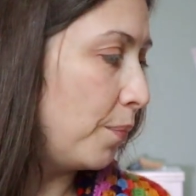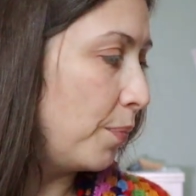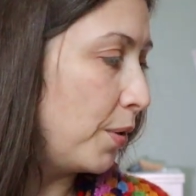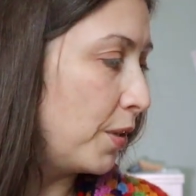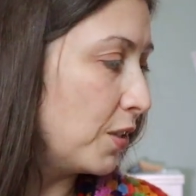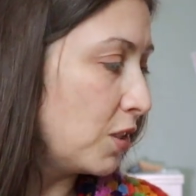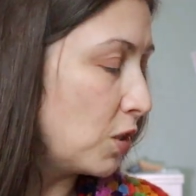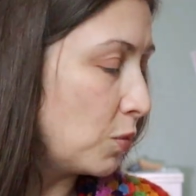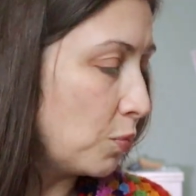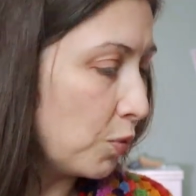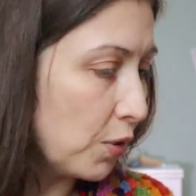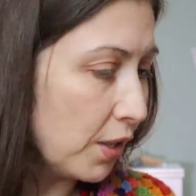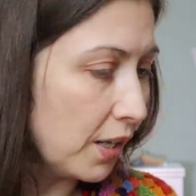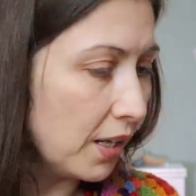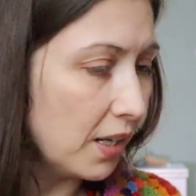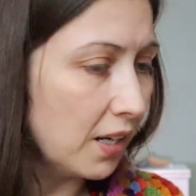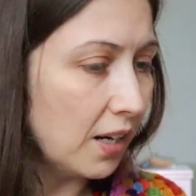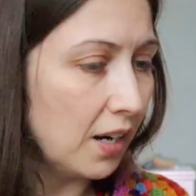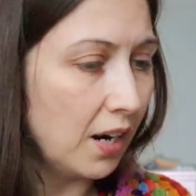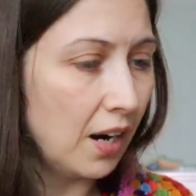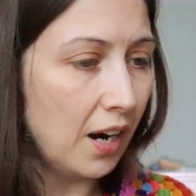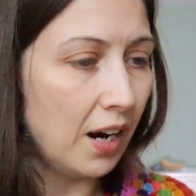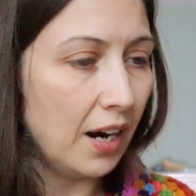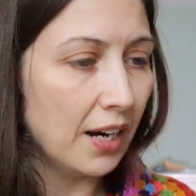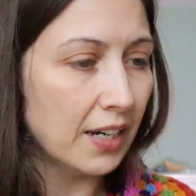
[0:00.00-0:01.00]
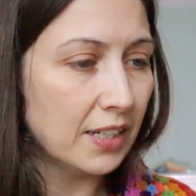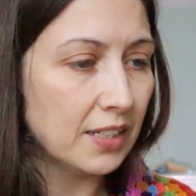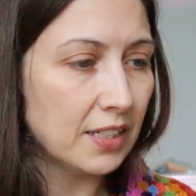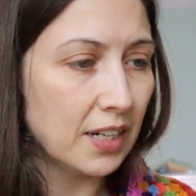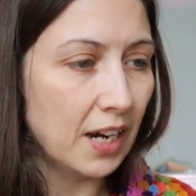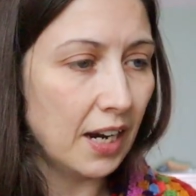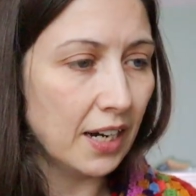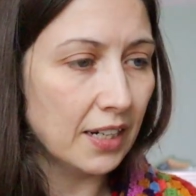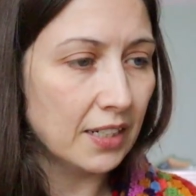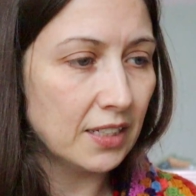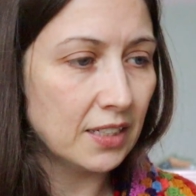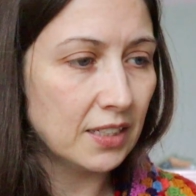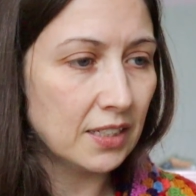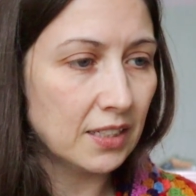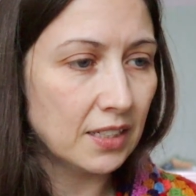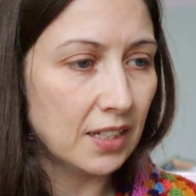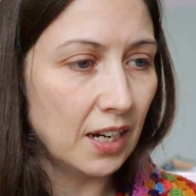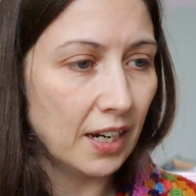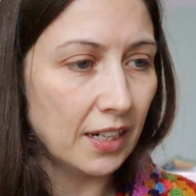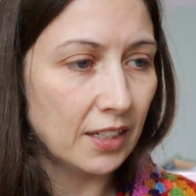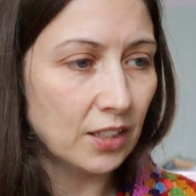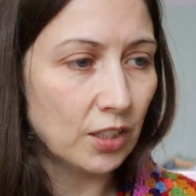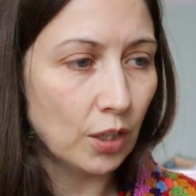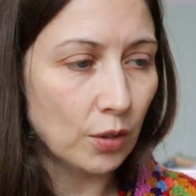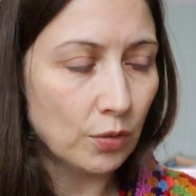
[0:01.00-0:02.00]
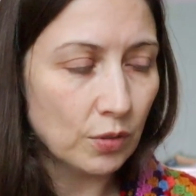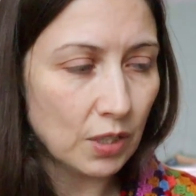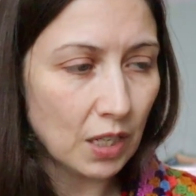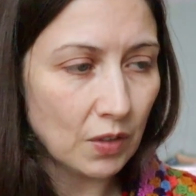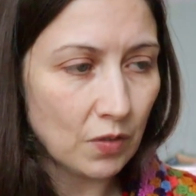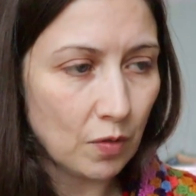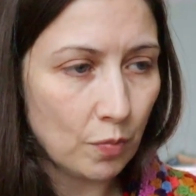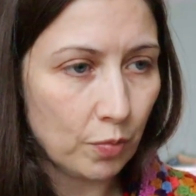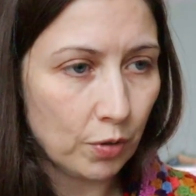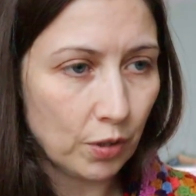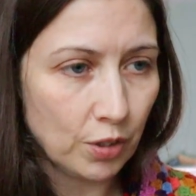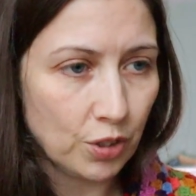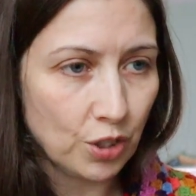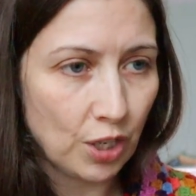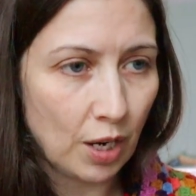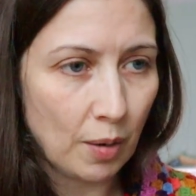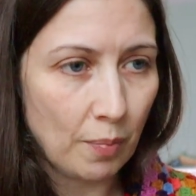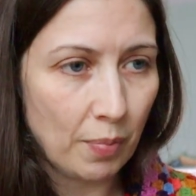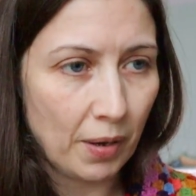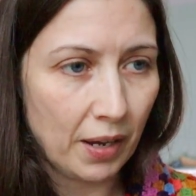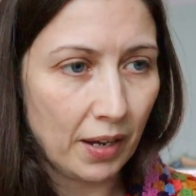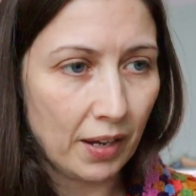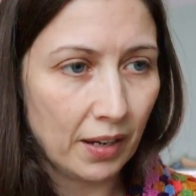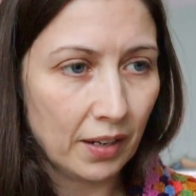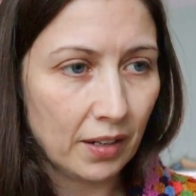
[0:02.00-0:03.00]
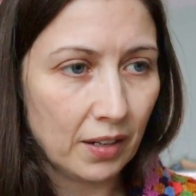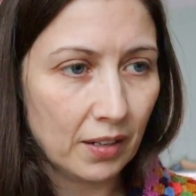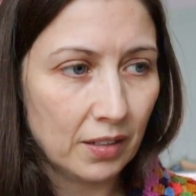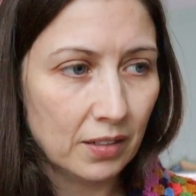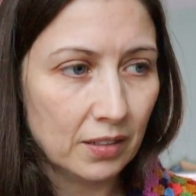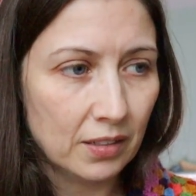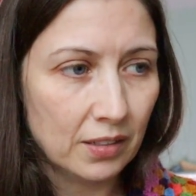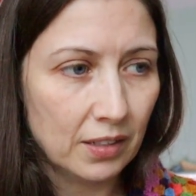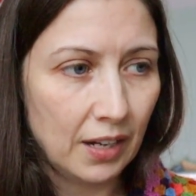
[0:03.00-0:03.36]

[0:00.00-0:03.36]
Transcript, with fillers: But spring, I don't have a project bag.